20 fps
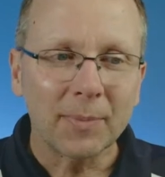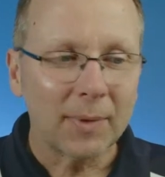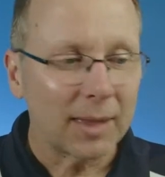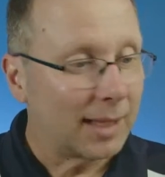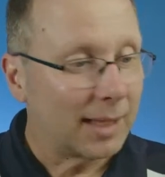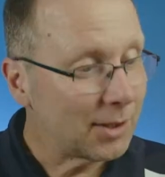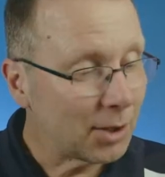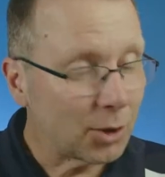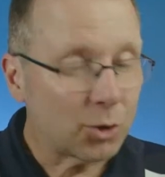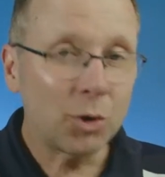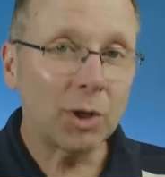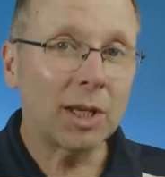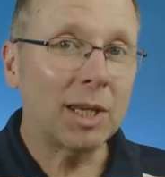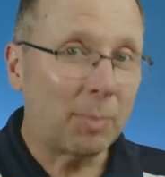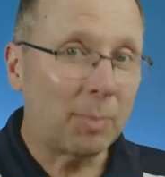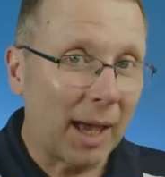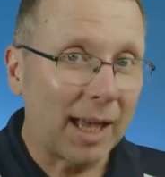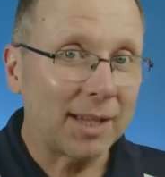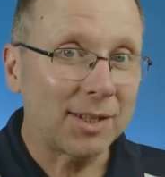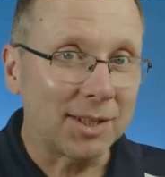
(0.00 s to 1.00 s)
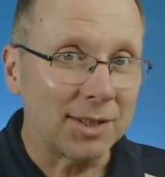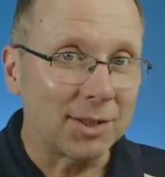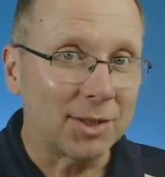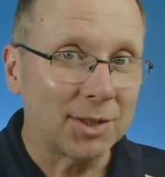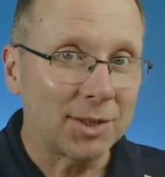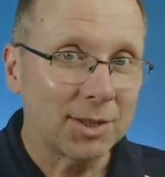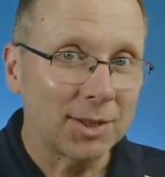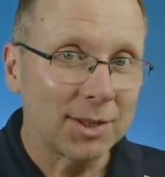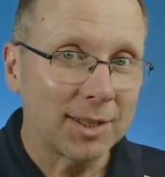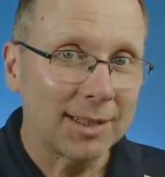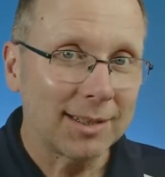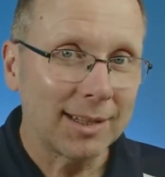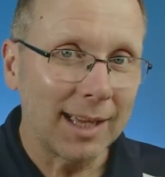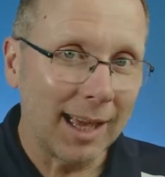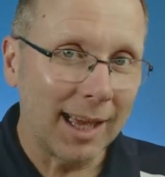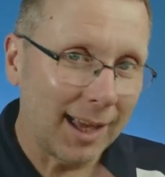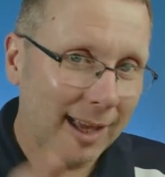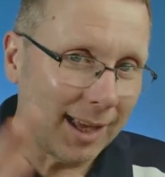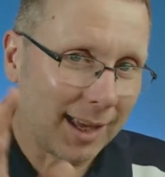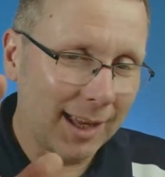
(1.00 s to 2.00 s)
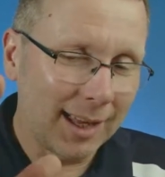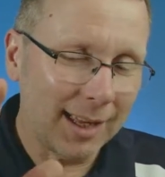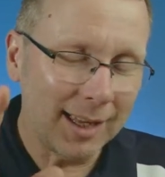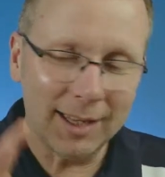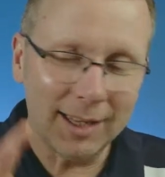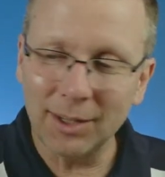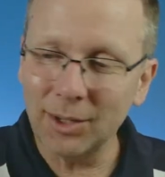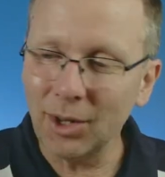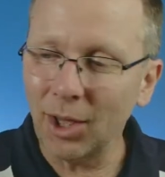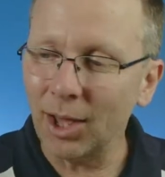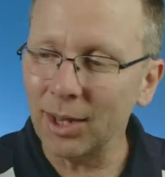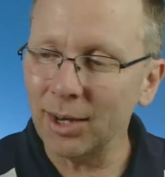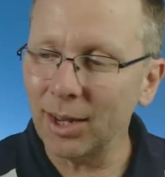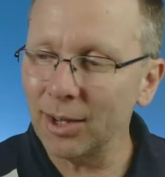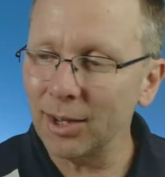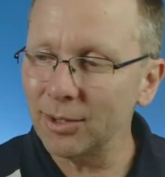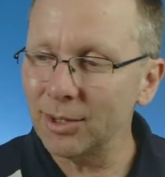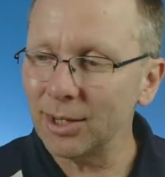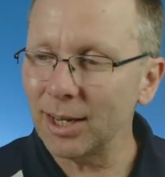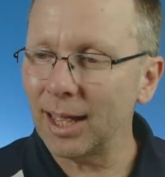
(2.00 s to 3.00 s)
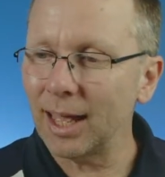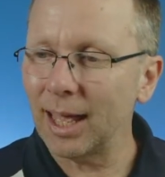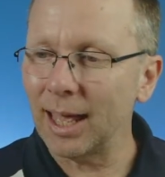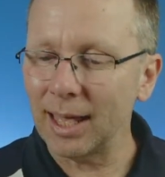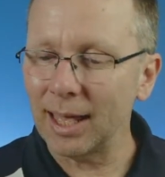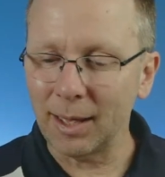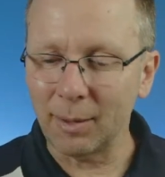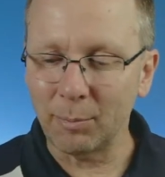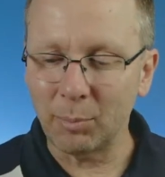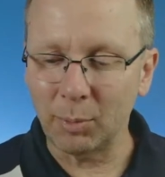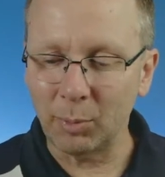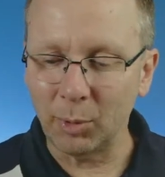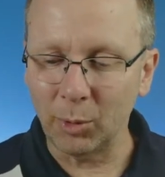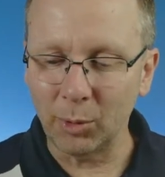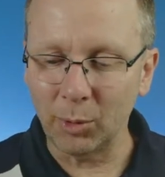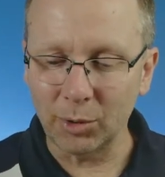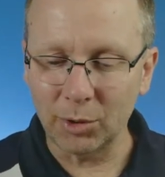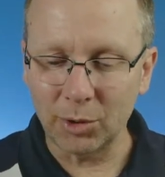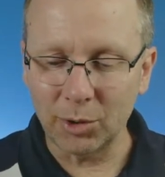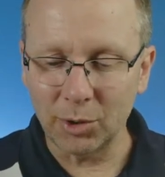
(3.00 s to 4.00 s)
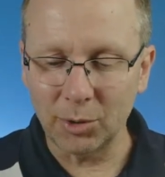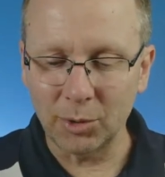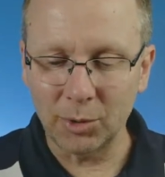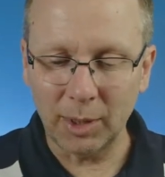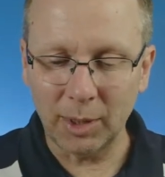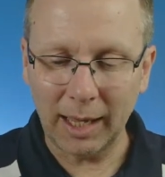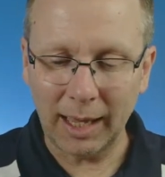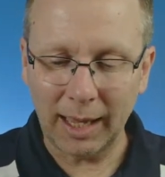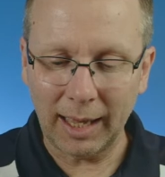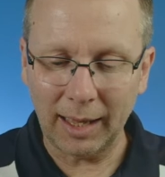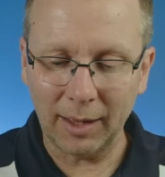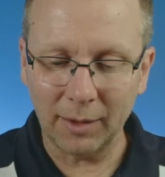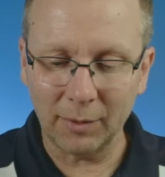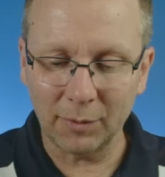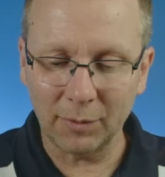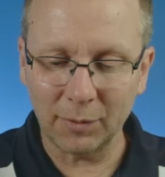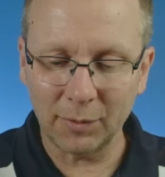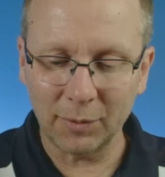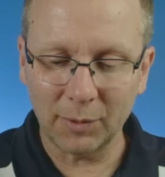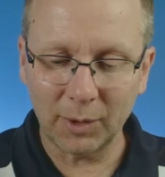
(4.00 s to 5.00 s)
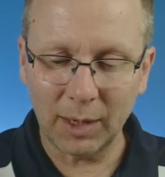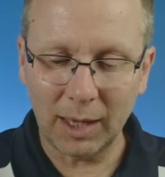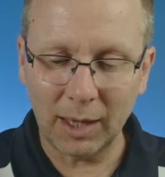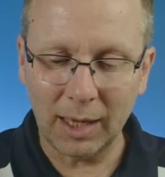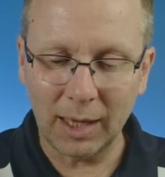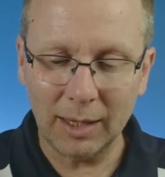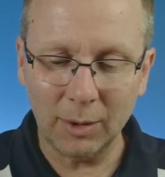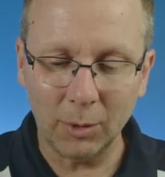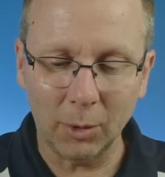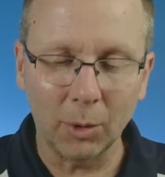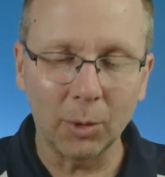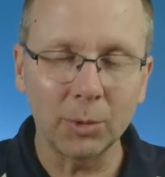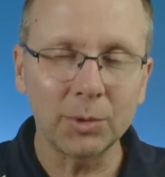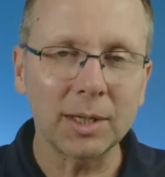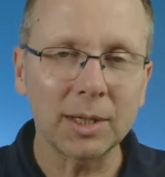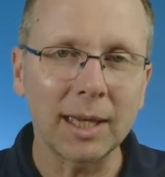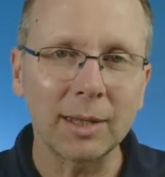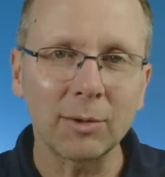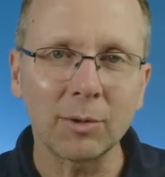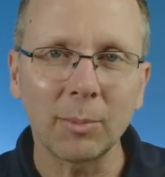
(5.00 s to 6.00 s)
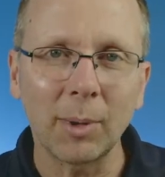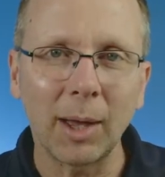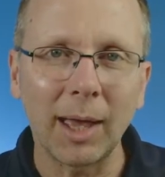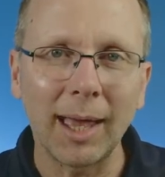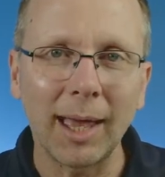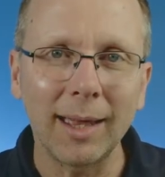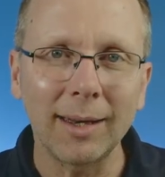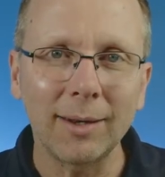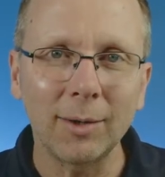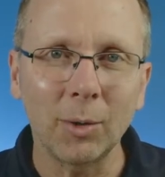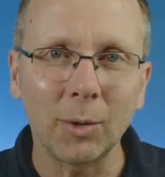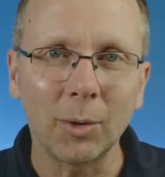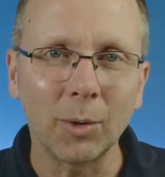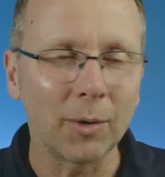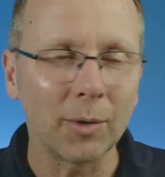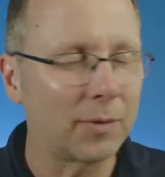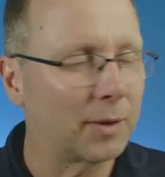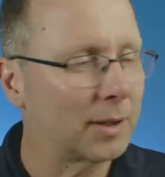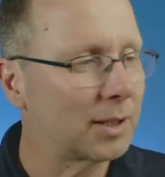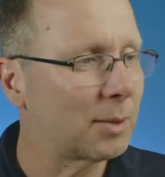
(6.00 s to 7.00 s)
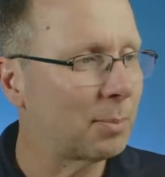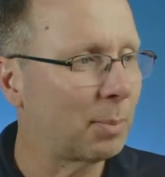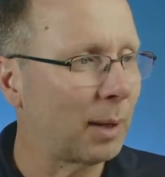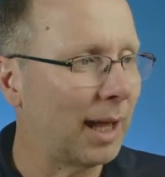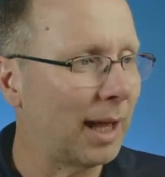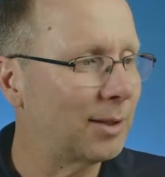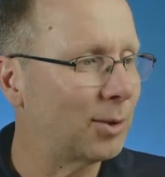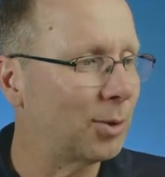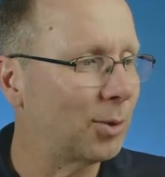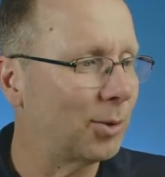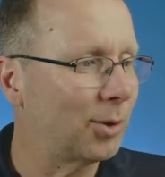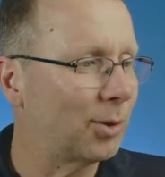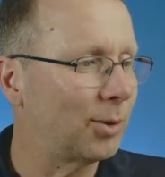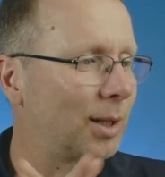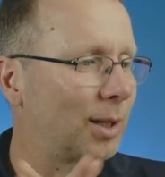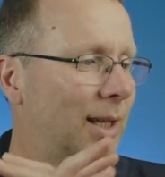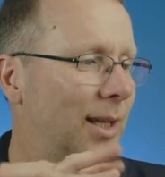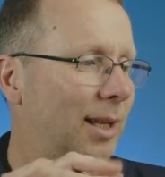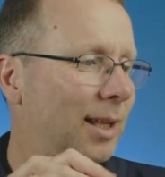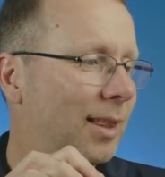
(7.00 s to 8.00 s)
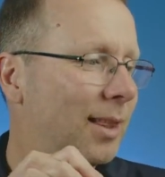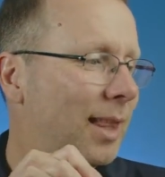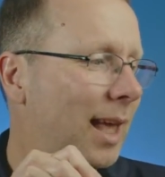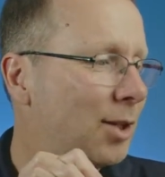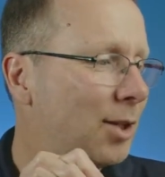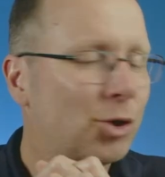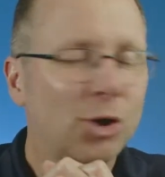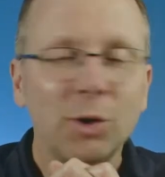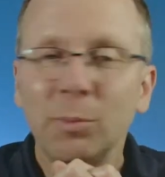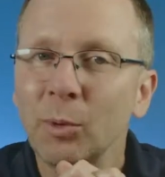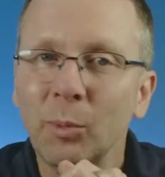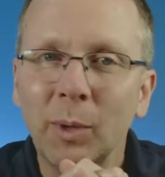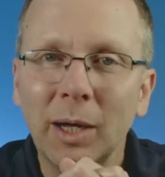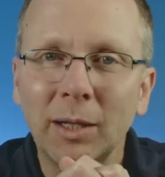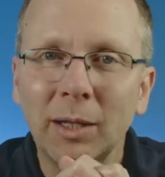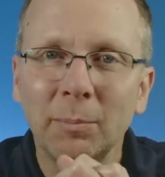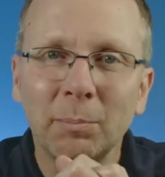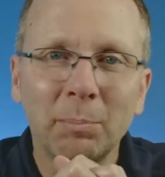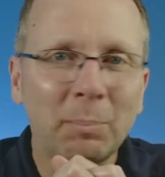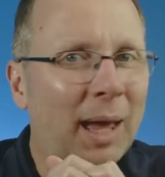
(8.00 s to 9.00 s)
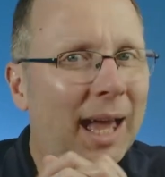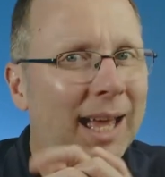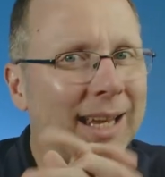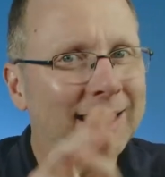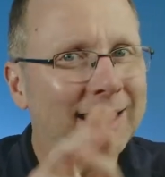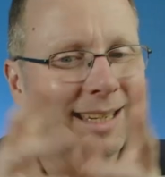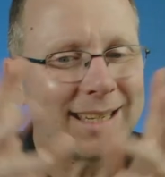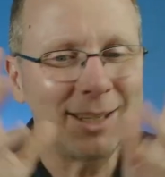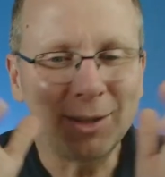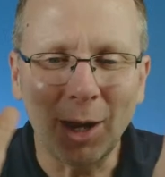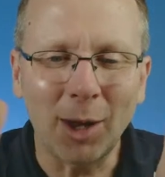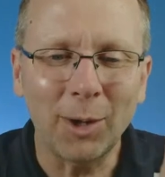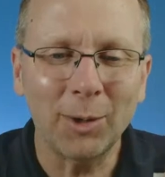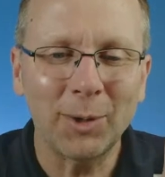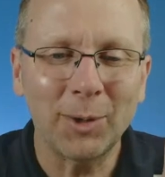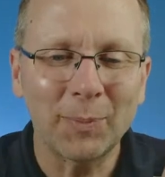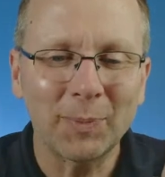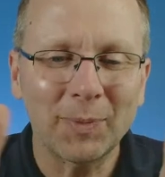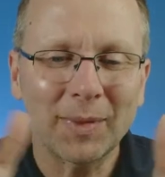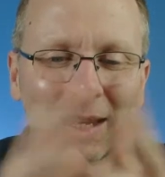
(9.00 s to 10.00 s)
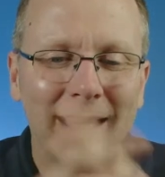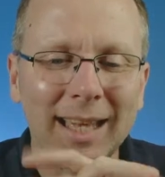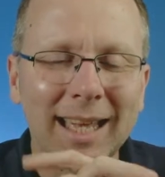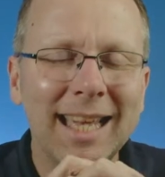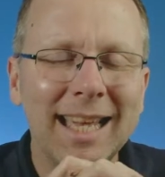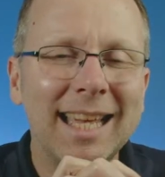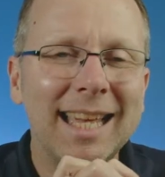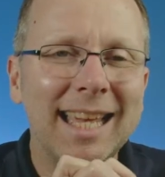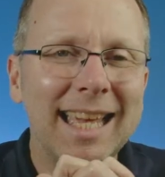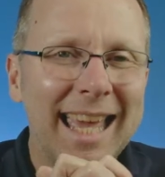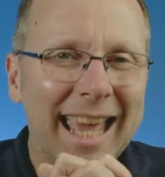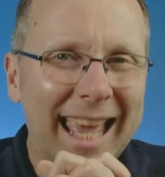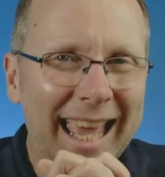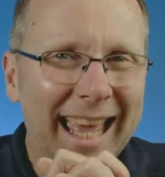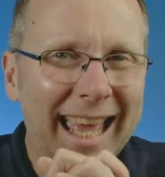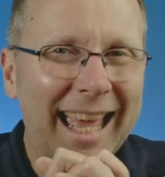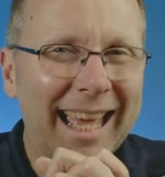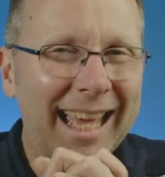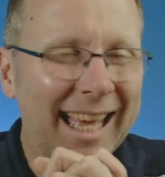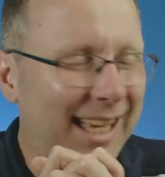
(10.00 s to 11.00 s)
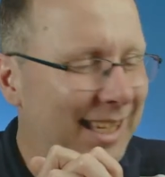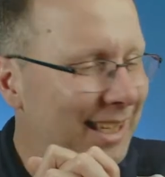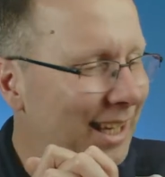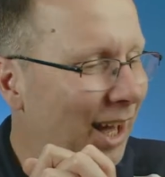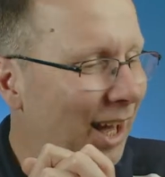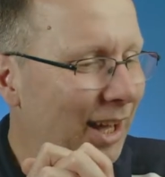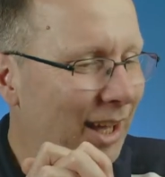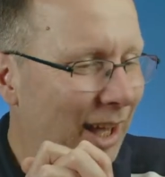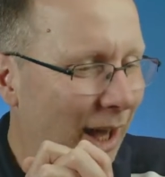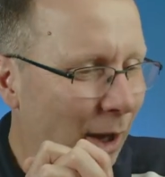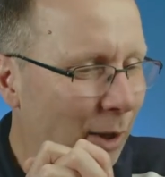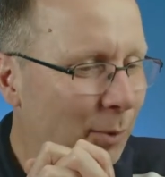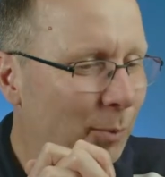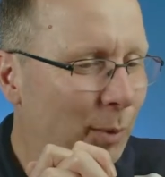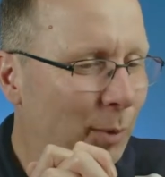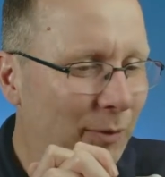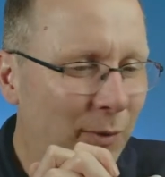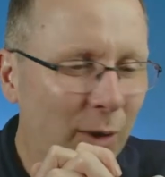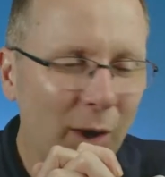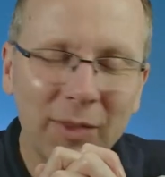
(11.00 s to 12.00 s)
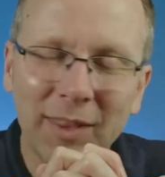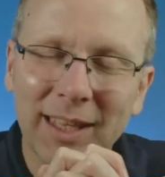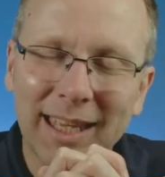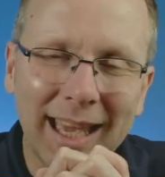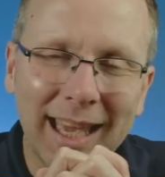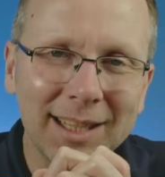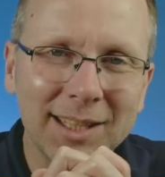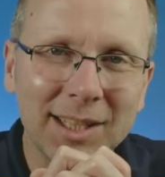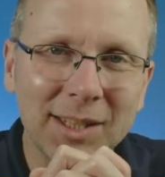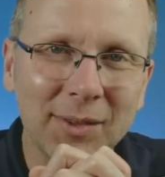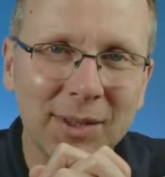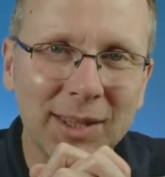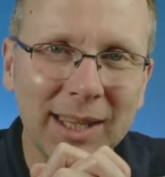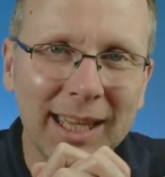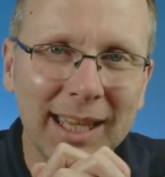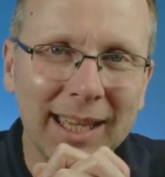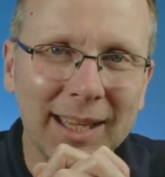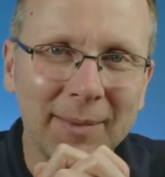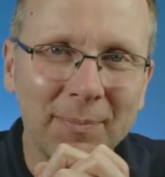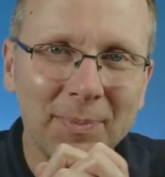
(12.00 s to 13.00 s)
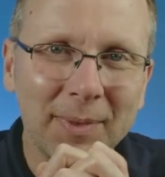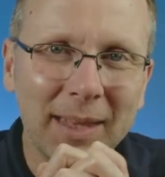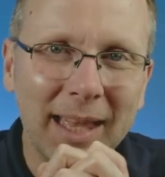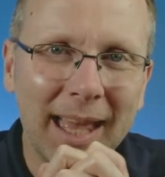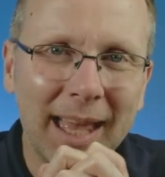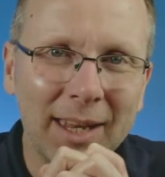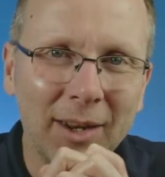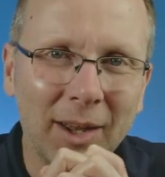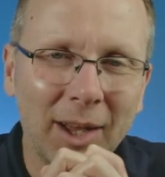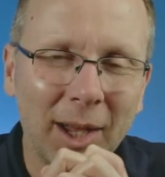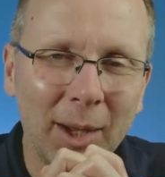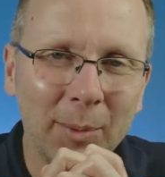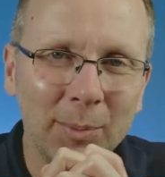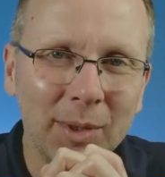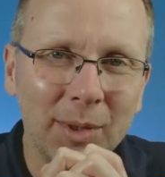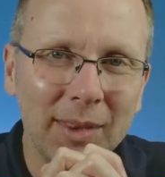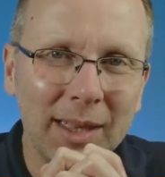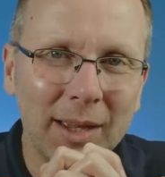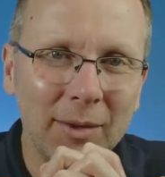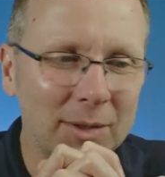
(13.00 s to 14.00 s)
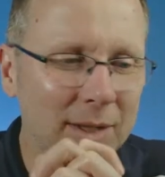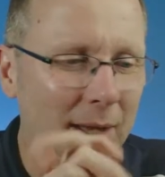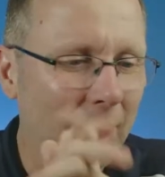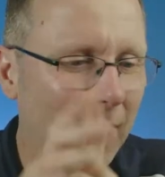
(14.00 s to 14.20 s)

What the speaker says: it's a tricky passage, and I don't purport to have it all together in my head or have explained it all that super well, but I hope we've got the guts of it there, and I hope that there is